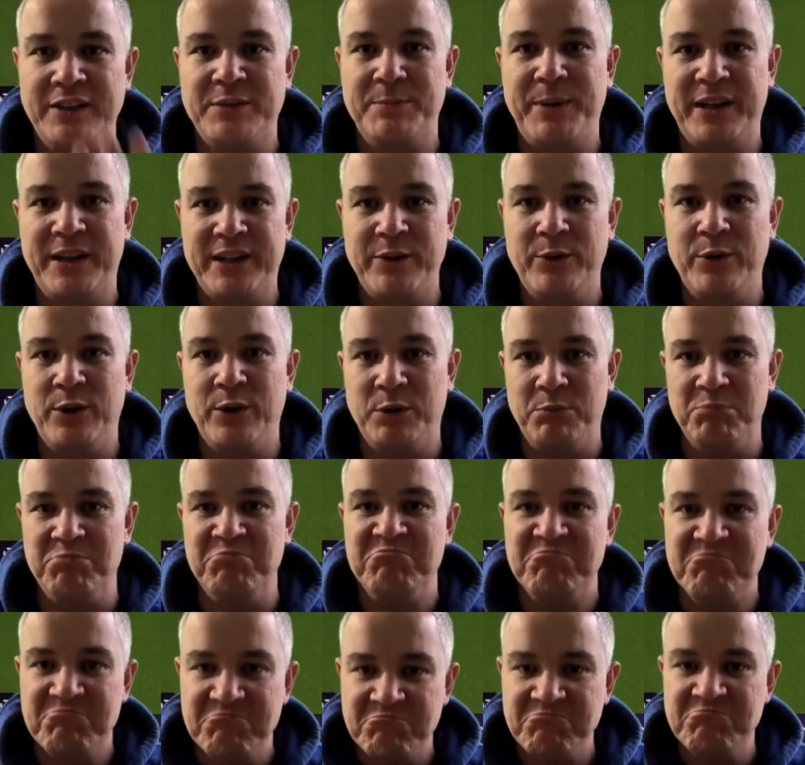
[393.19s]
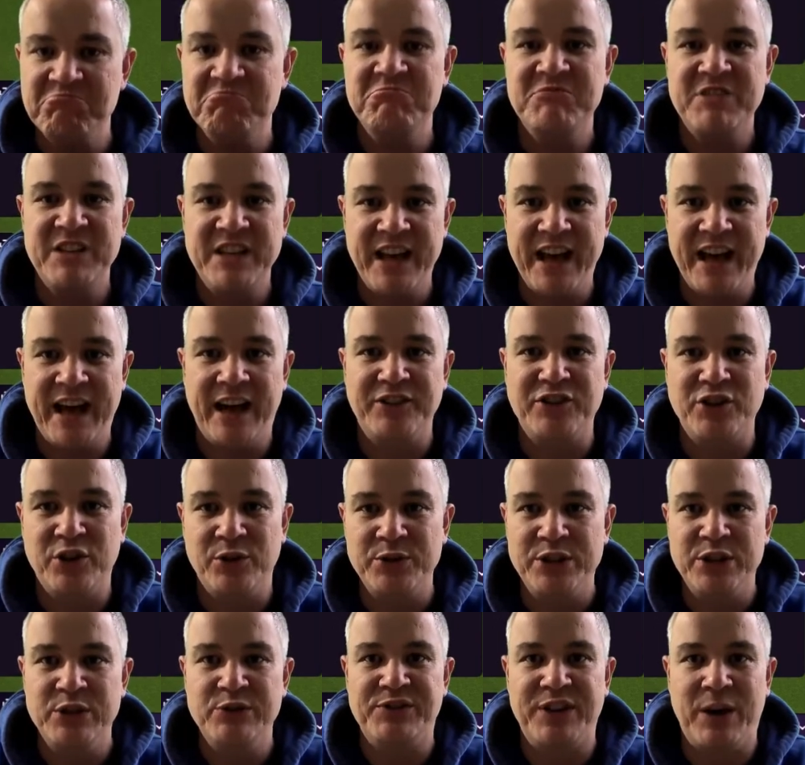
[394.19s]
to back you up. Yeah,
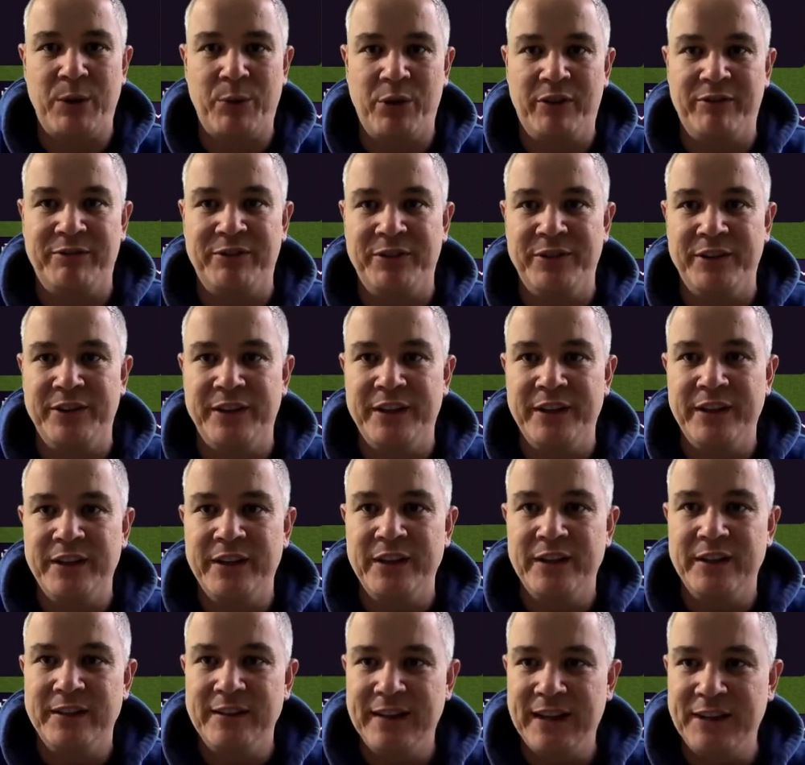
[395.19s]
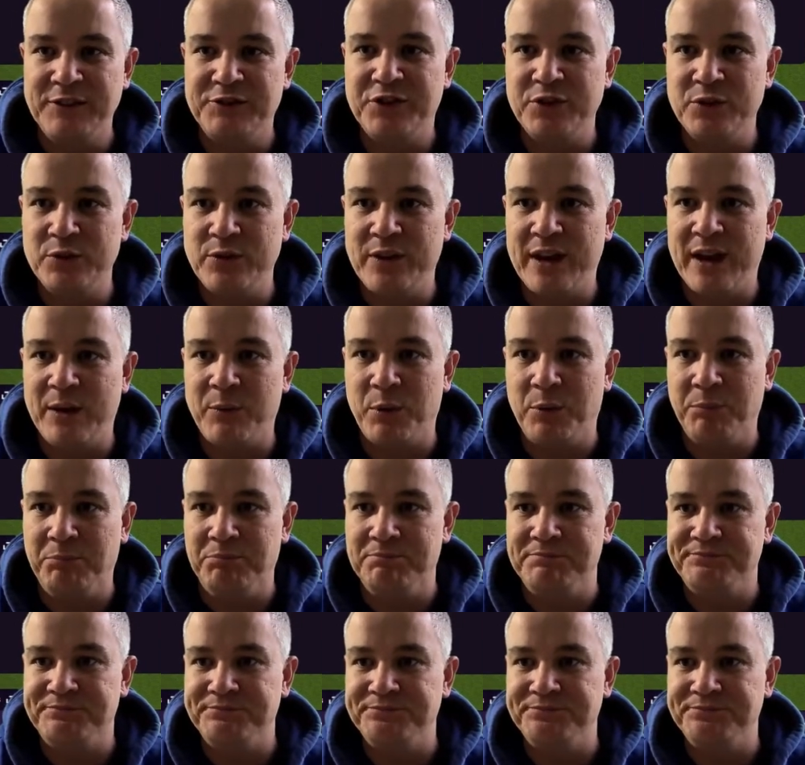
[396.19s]
don't use that one often. Let's do that one.